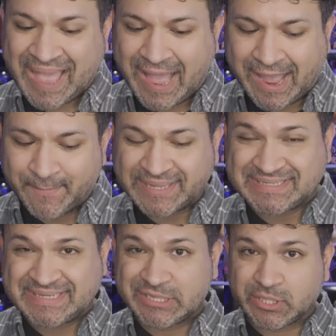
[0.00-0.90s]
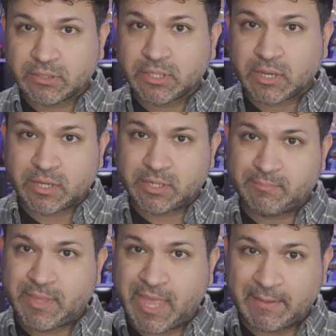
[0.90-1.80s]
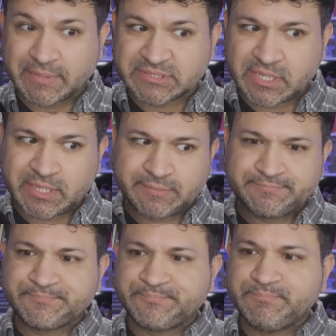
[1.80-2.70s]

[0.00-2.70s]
Um, I did look on Amazon